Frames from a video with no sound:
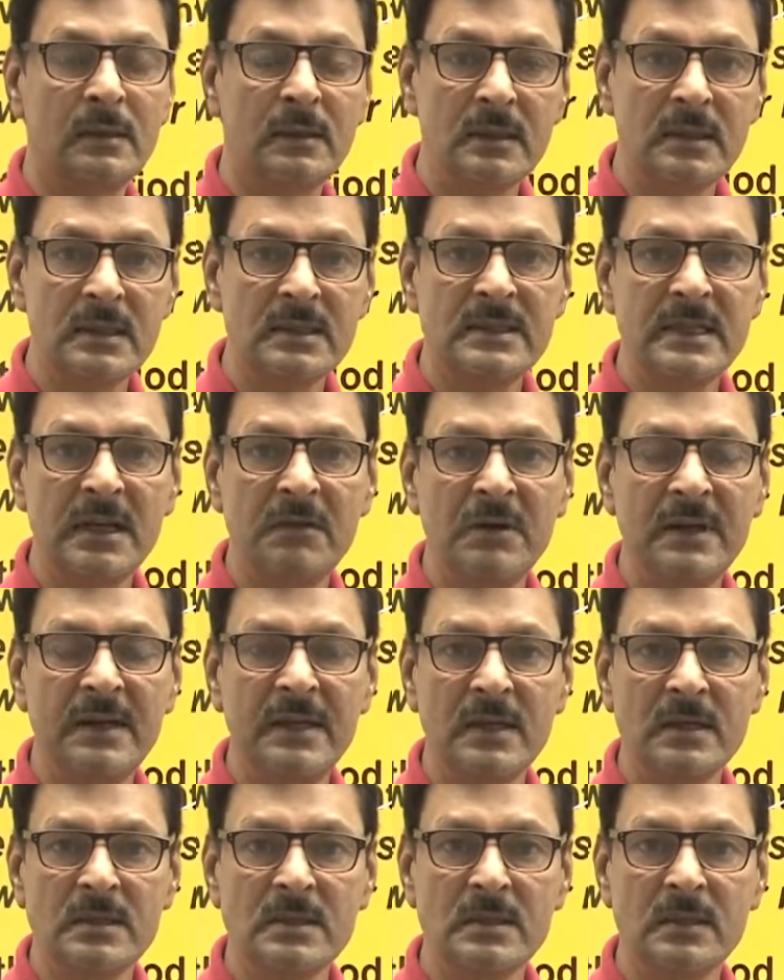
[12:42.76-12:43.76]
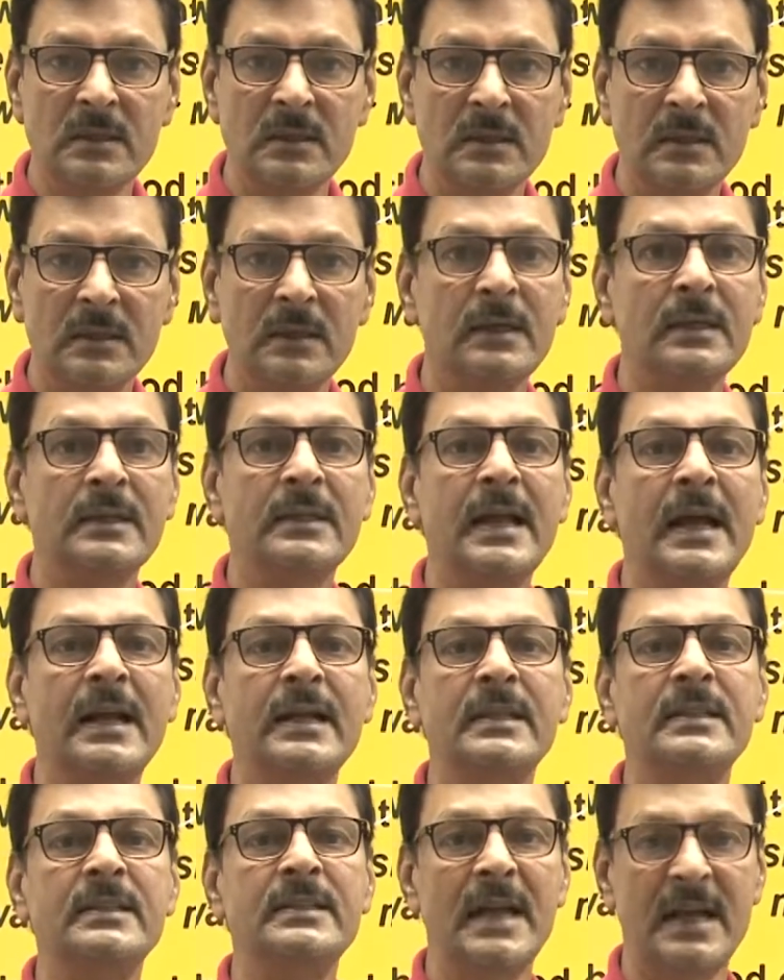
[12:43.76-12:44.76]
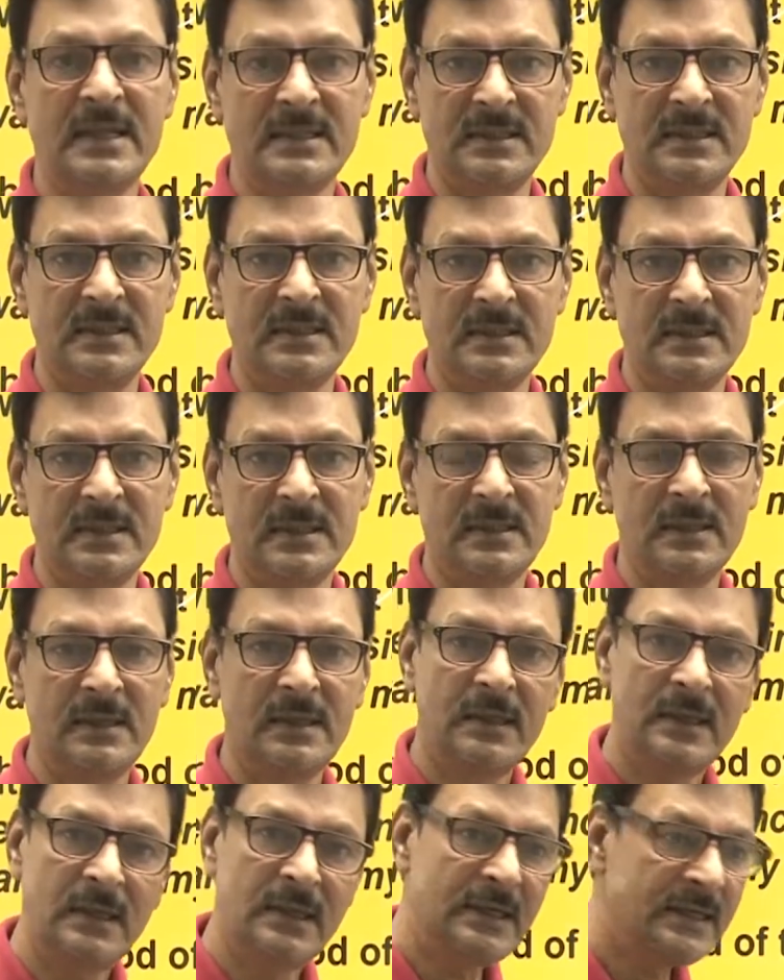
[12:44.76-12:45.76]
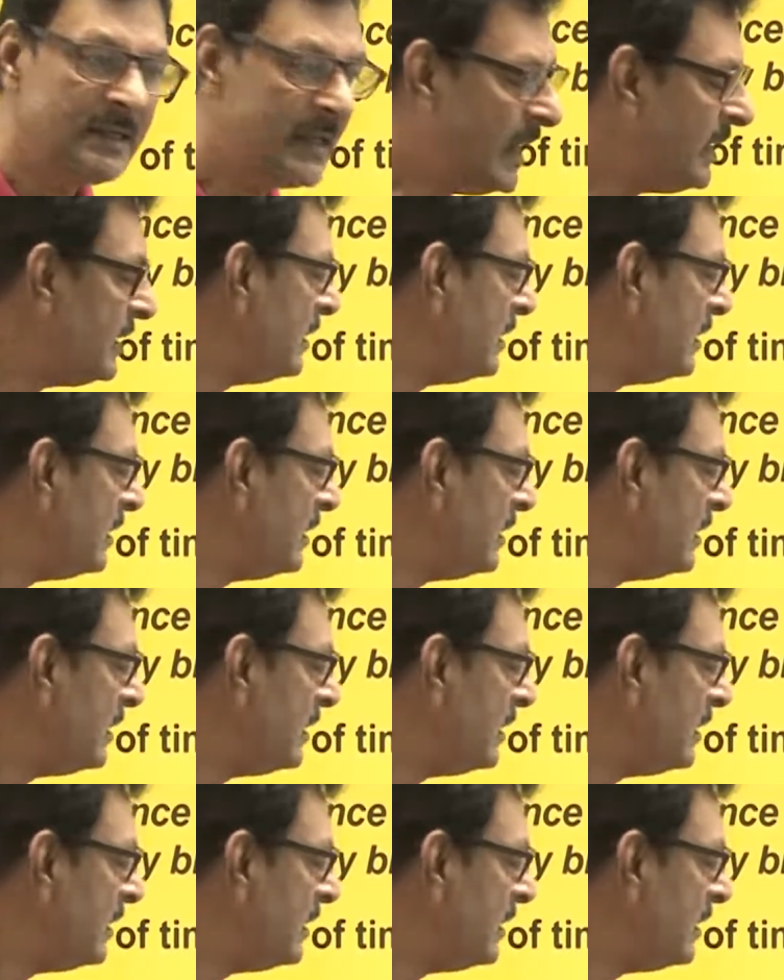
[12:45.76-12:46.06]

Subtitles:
7 years, then yes, then